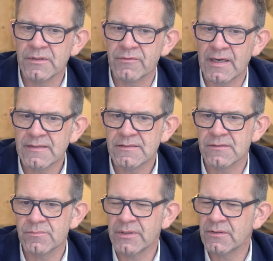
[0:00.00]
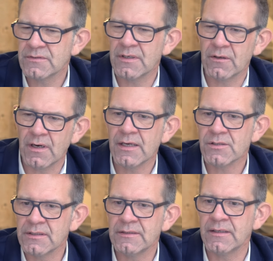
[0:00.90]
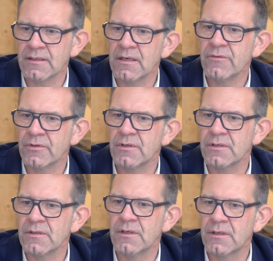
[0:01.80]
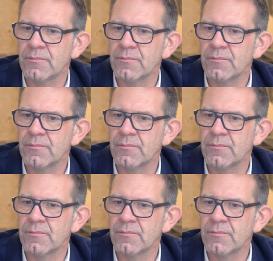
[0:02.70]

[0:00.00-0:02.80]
devices because they are actually they deliver a,